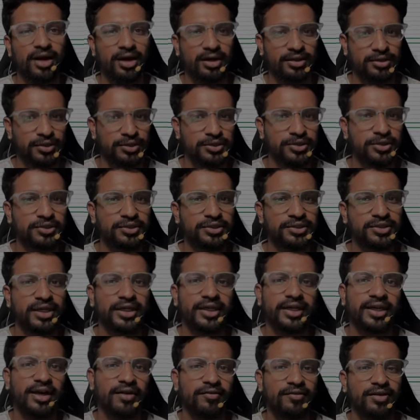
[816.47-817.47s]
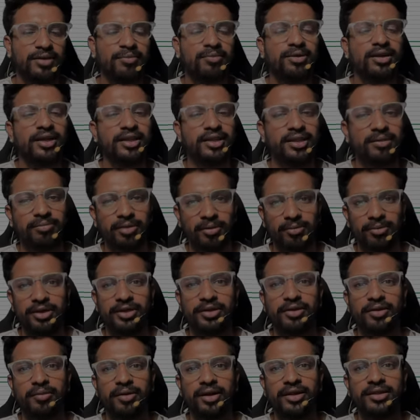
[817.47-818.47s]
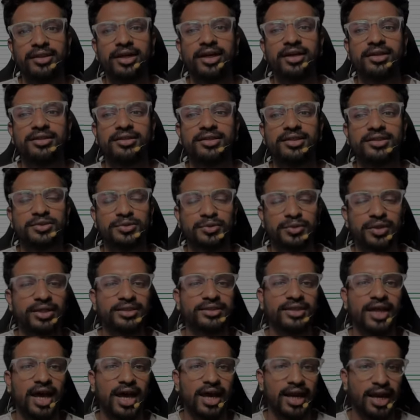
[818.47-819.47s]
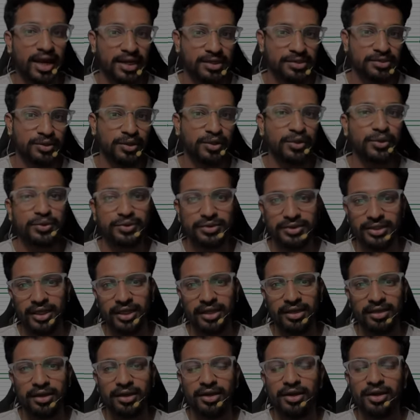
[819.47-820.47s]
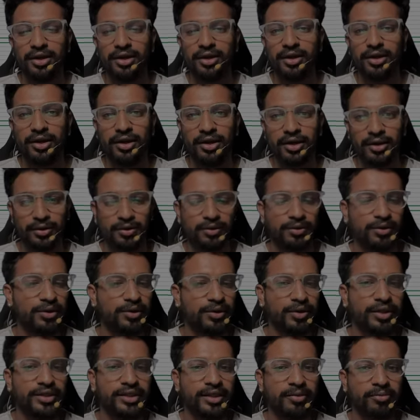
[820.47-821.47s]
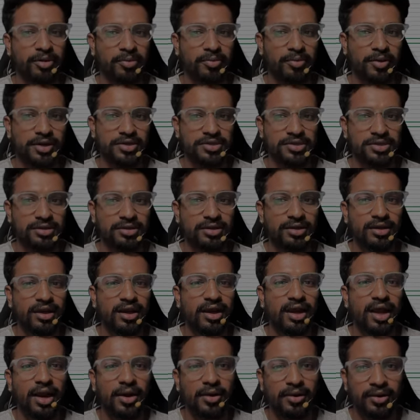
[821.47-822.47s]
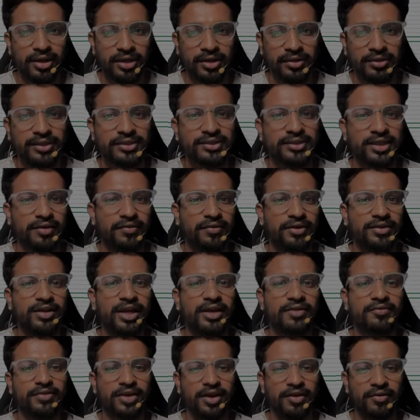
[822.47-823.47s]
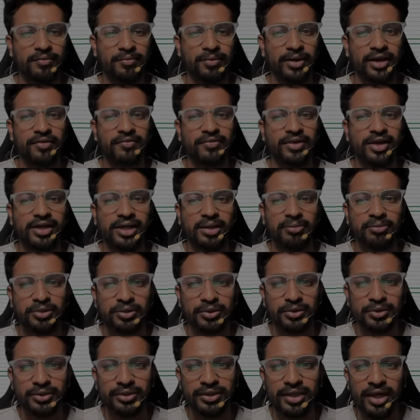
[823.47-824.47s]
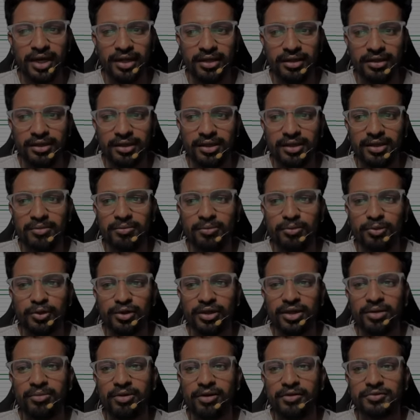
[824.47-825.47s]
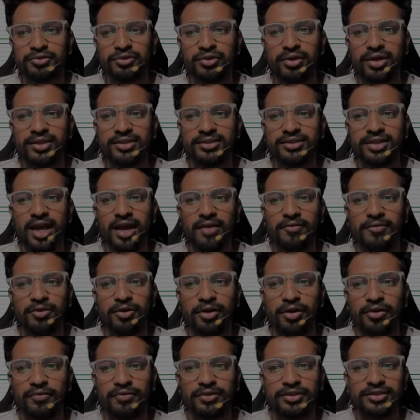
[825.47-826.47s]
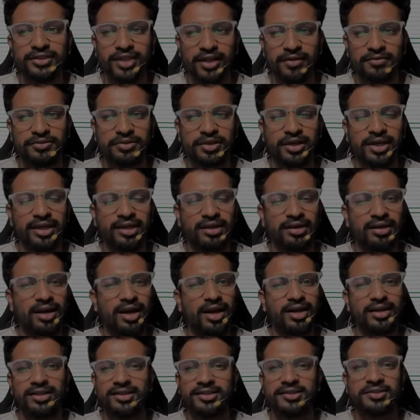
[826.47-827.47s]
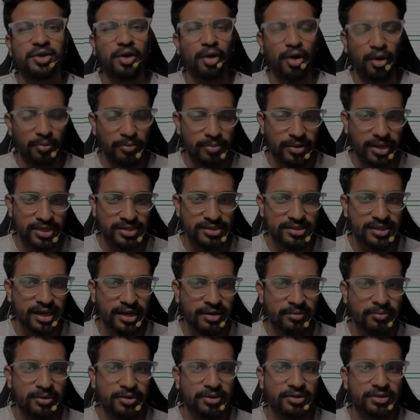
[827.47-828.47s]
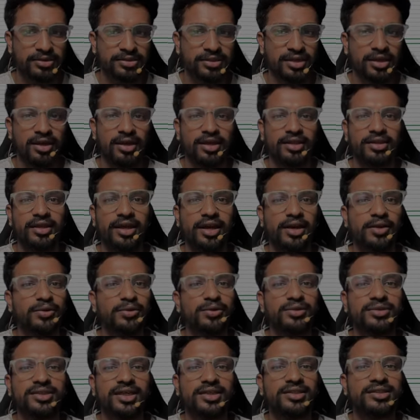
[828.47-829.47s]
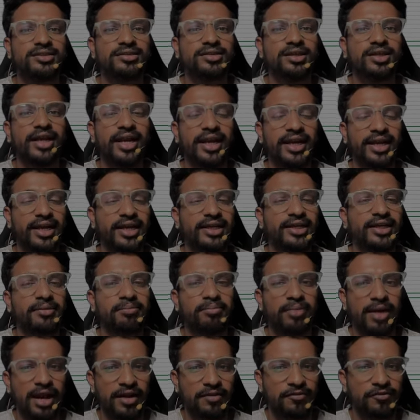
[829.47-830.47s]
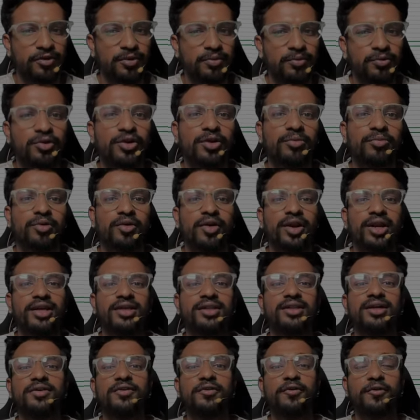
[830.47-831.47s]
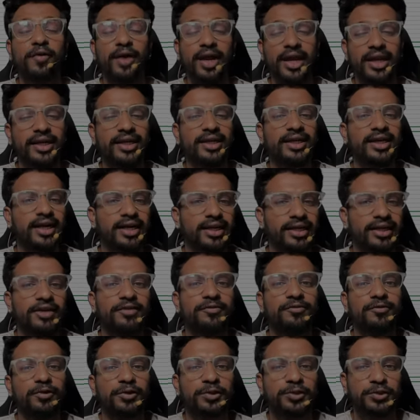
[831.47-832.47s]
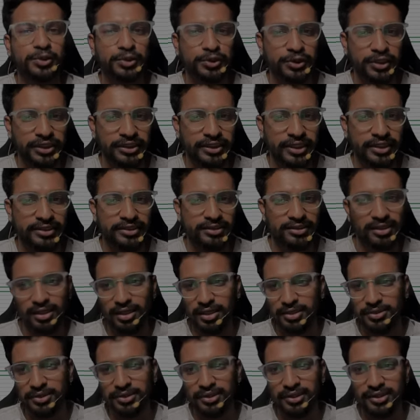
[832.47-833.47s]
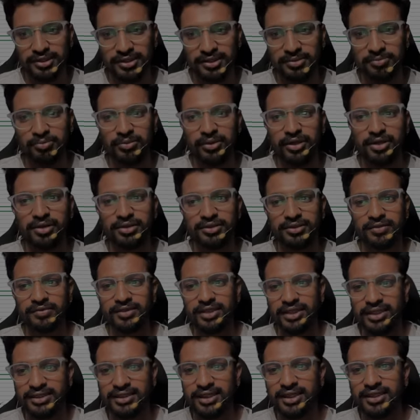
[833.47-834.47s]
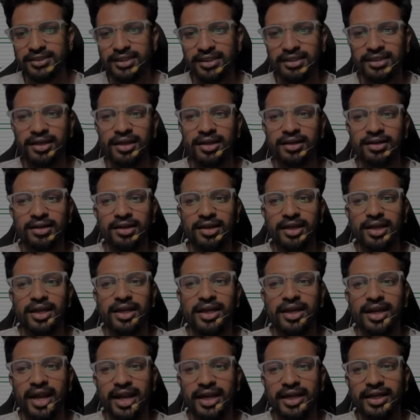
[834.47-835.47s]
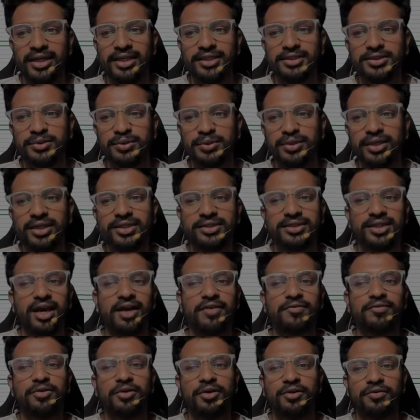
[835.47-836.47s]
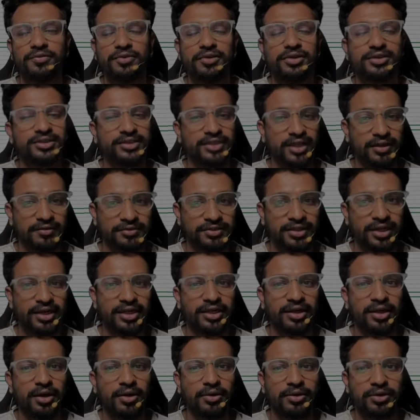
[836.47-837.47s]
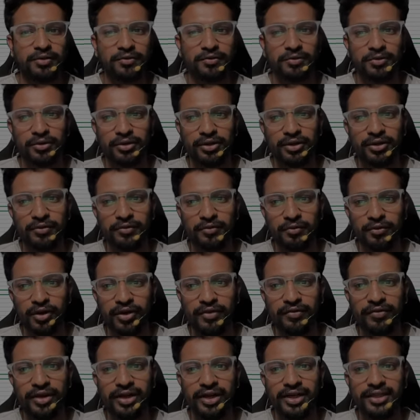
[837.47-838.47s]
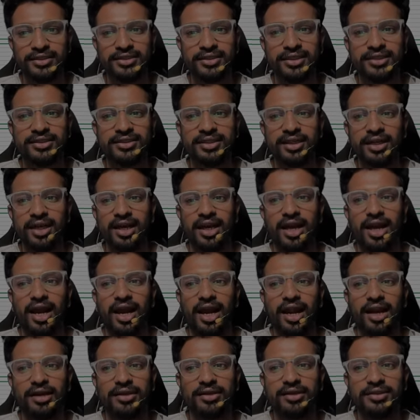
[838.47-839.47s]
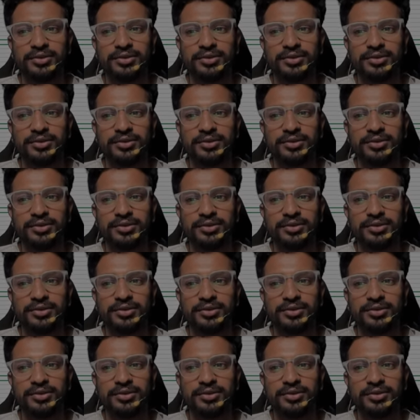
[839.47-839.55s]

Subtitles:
resources that are available in the public domain that the students are actually using during their preparation? According to the survey that we have made, we have come to know that more number of students have gone for self-study, and this is obvious that because there are no such dedicated platform who are providing the quality content for social science. So this is because of this reason that 90 students have gone for self-study out of total of 126, and the